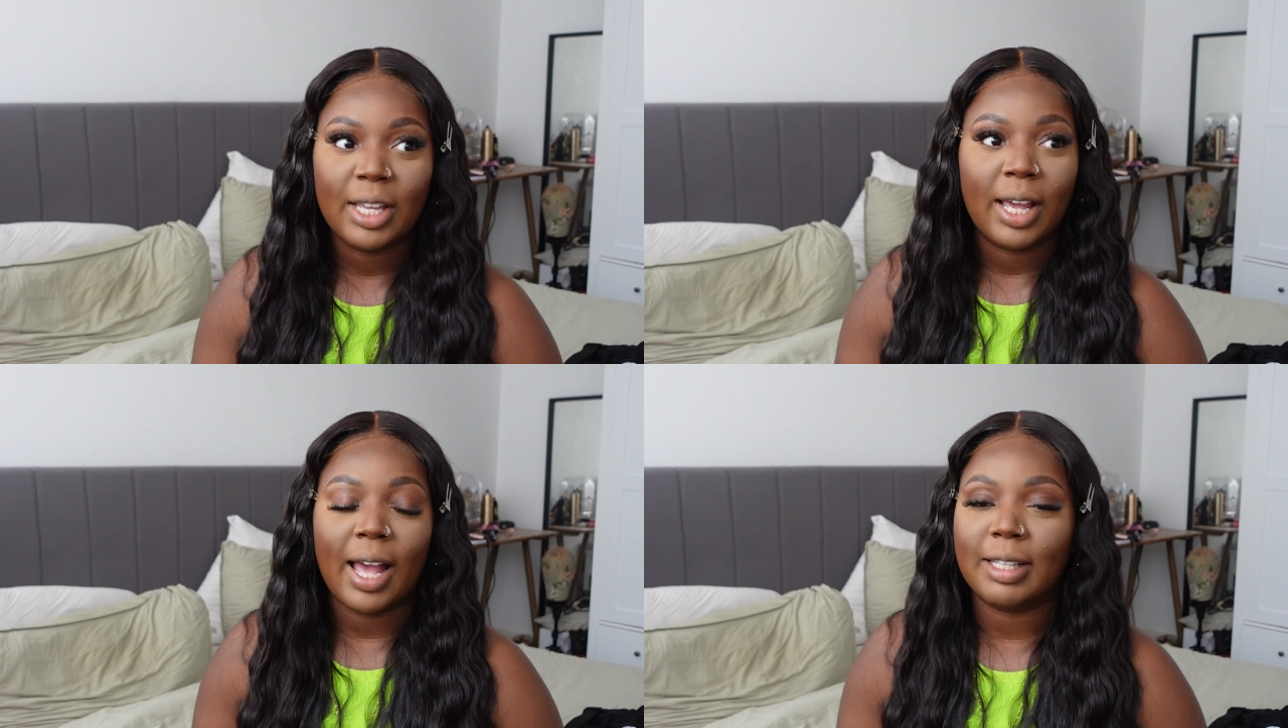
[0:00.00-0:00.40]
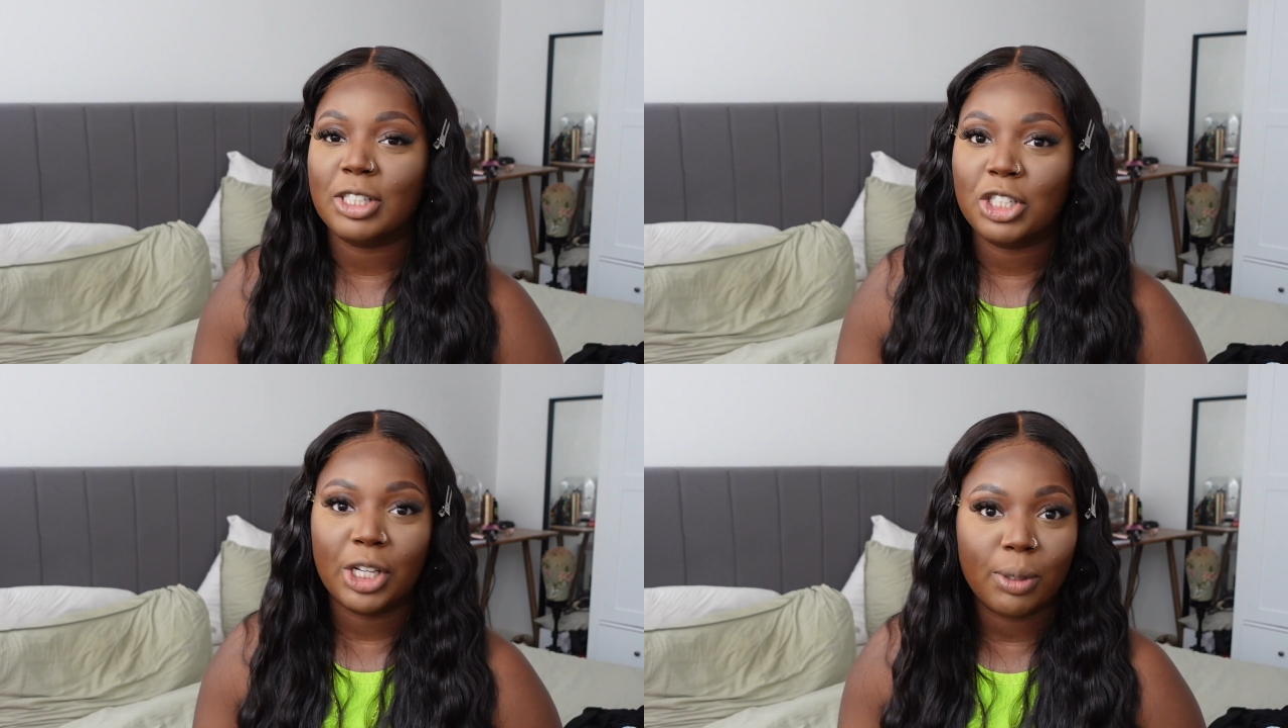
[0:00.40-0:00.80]
has
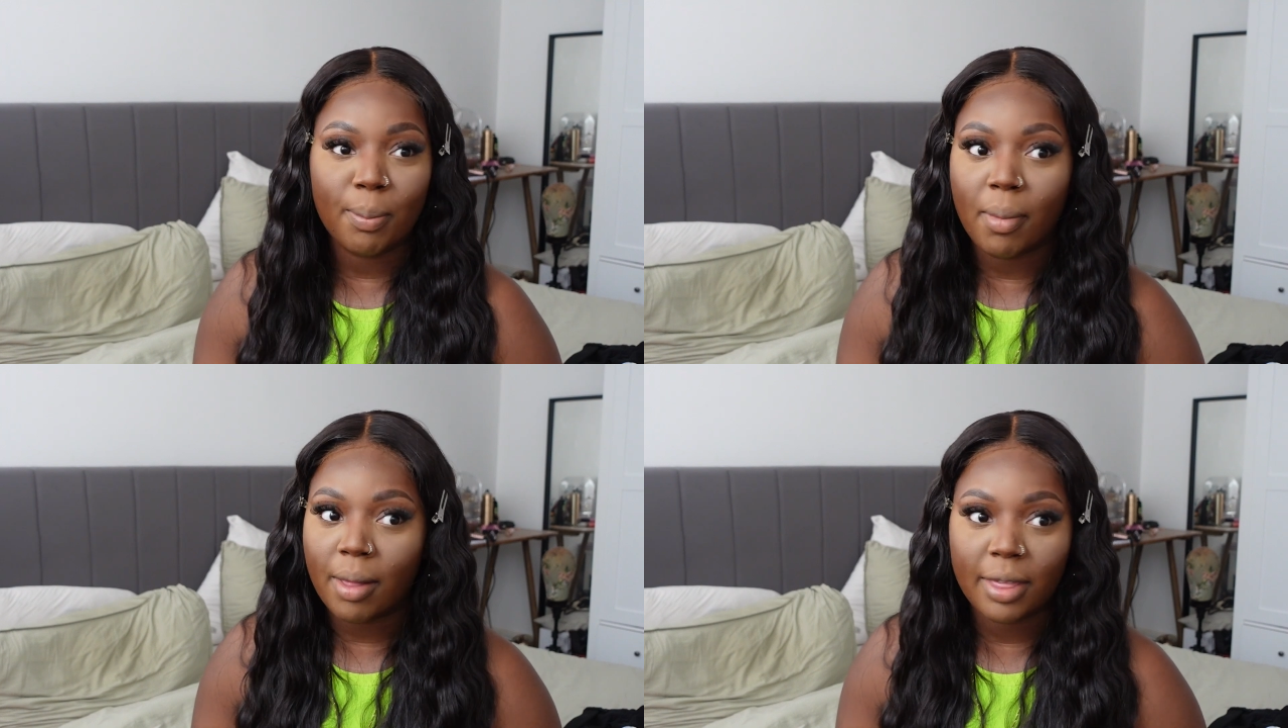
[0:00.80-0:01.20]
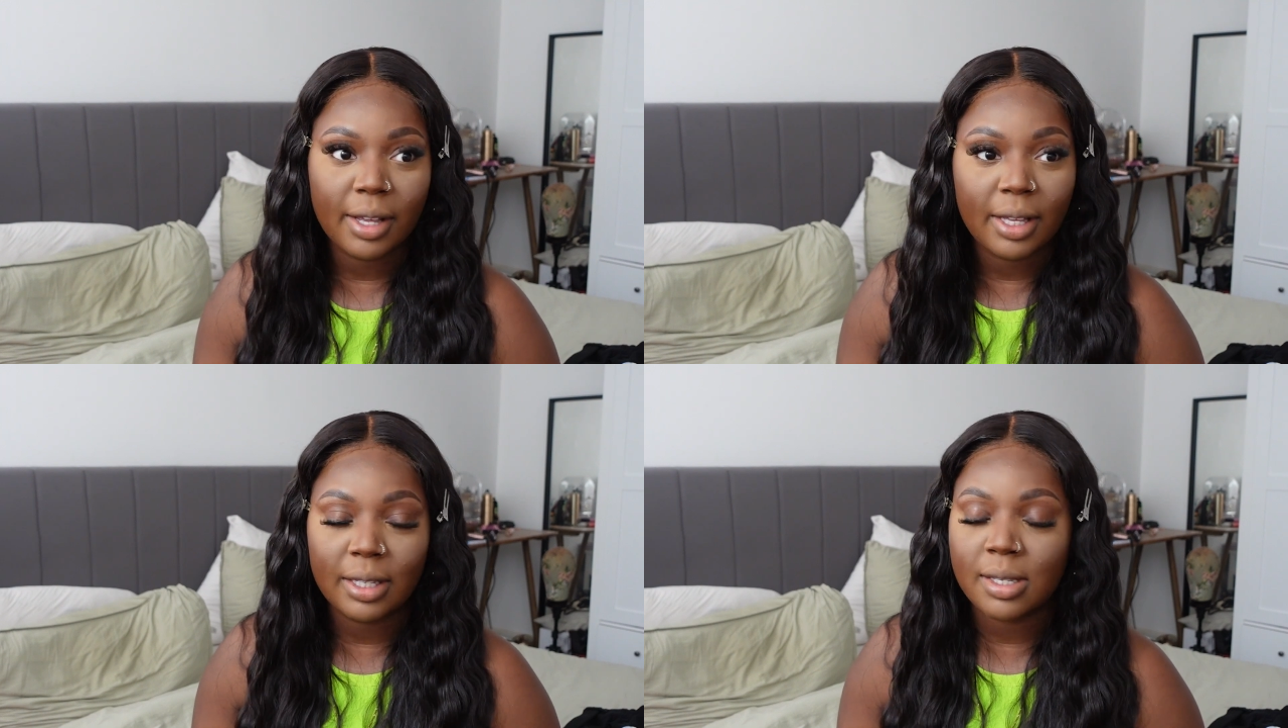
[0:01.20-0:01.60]
child,
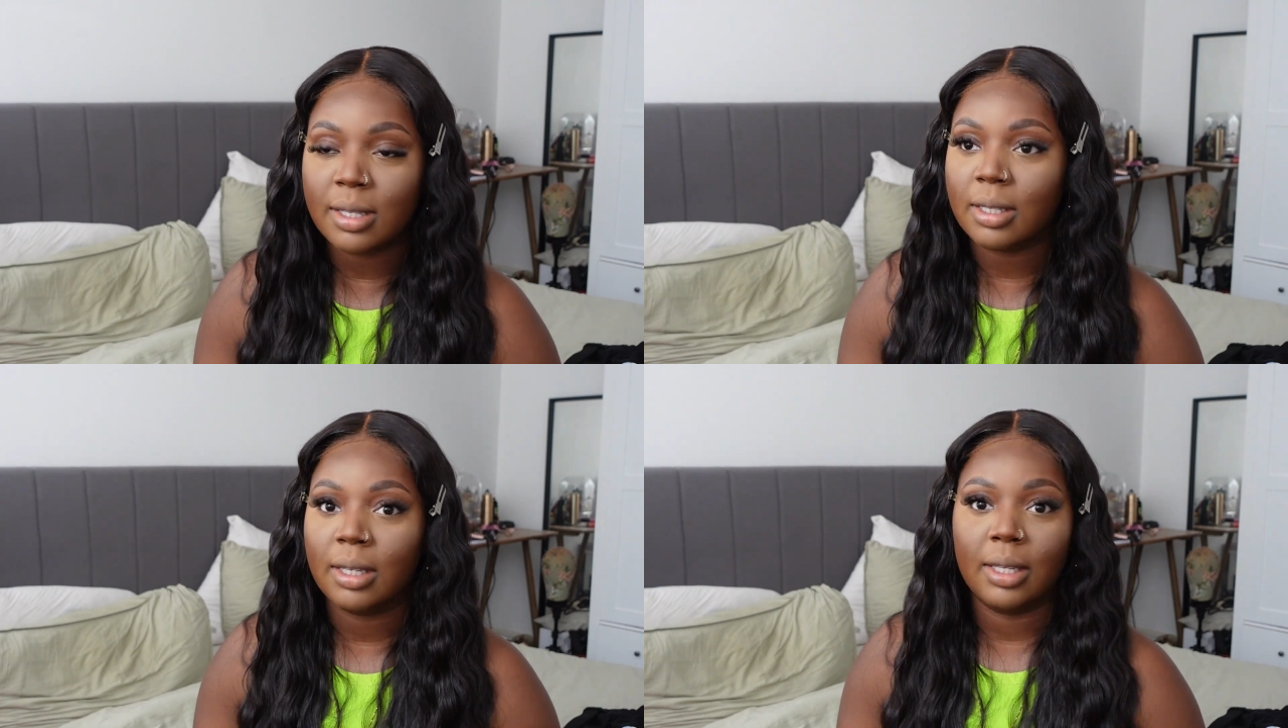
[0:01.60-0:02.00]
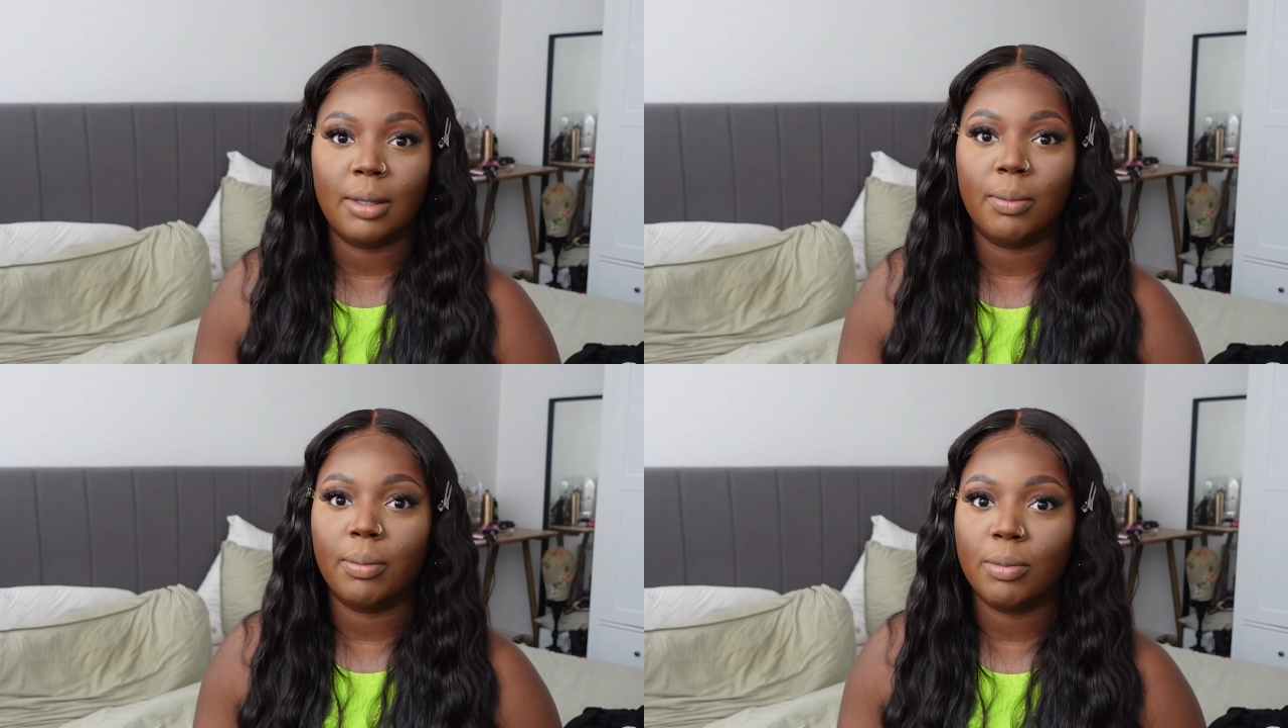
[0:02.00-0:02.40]
mothers,
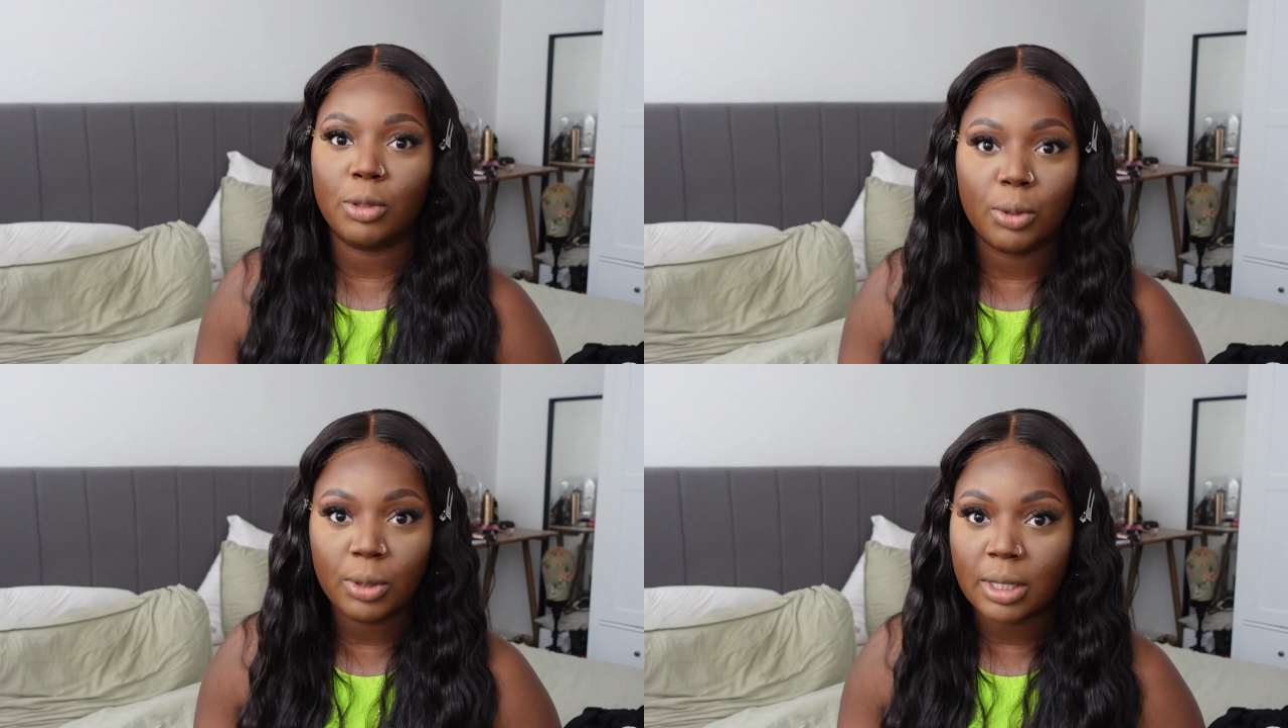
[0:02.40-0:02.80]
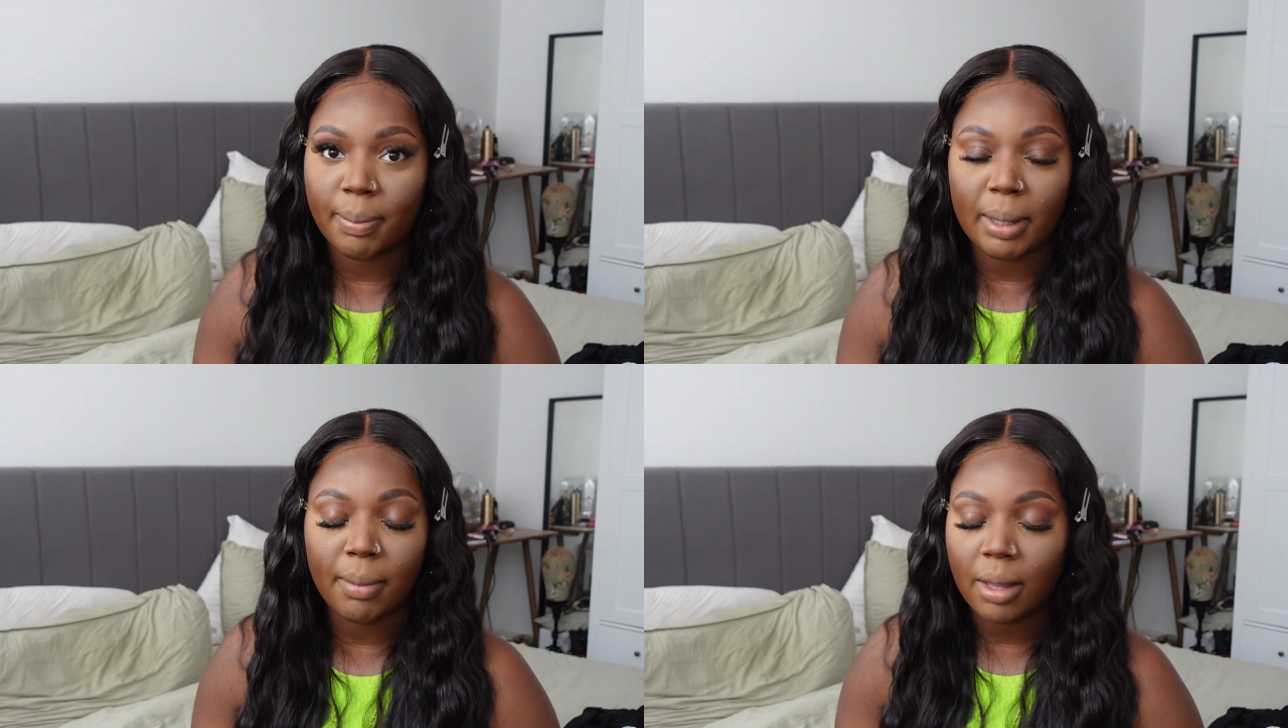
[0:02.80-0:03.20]
soon to
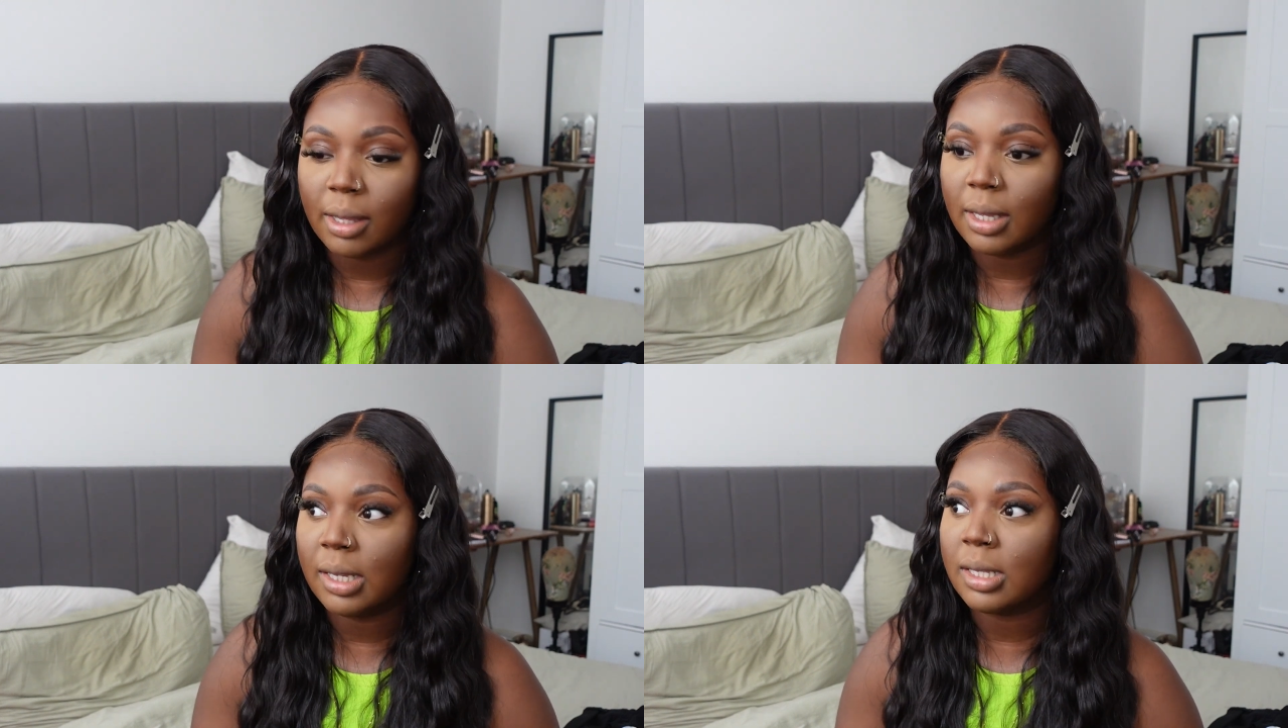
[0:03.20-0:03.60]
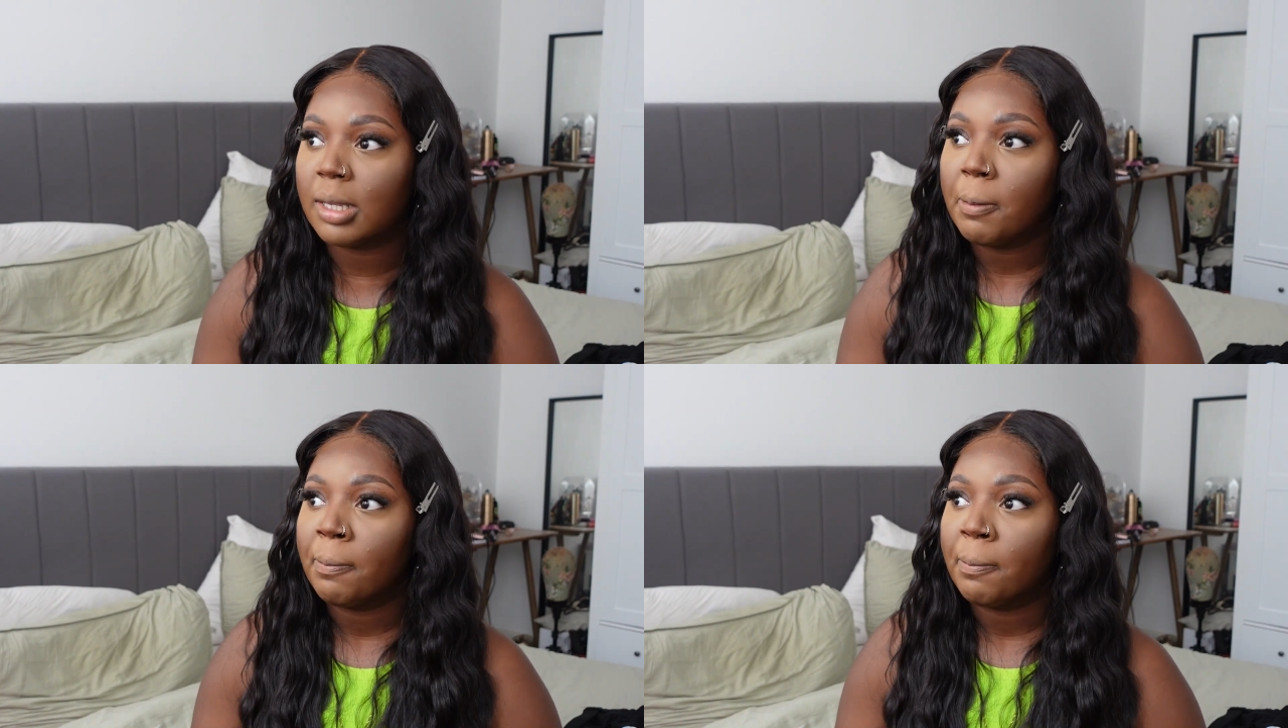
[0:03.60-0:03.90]
be mothers,